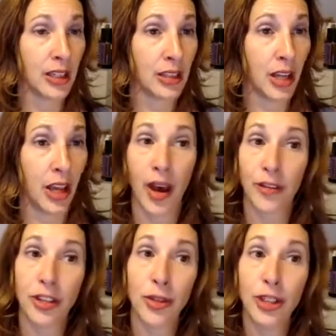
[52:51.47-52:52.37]
Now you have
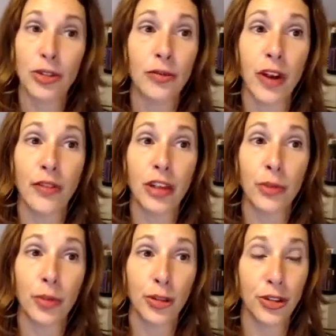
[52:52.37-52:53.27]
to be doing
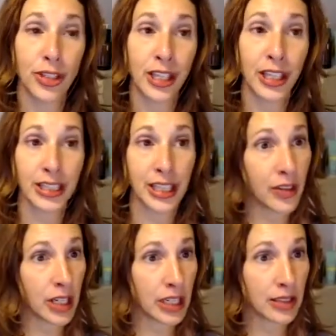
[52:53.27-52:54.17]
revenue producing
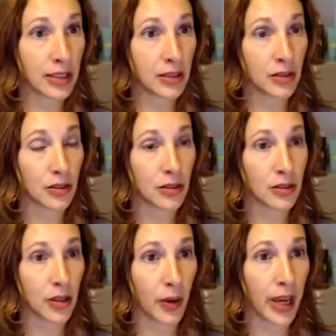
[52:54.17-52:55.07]
activities,
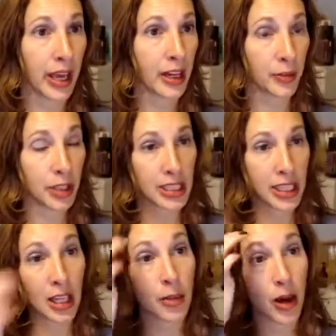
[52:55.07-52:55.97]
okay? And I'm going to
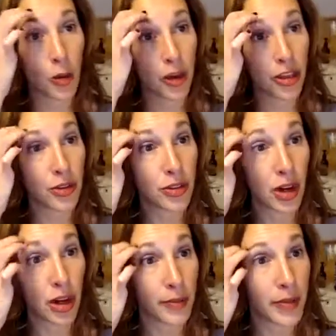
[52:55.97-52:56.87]
tell you about what those
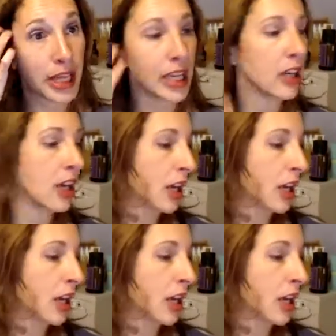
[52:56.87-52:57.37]
are in a minute.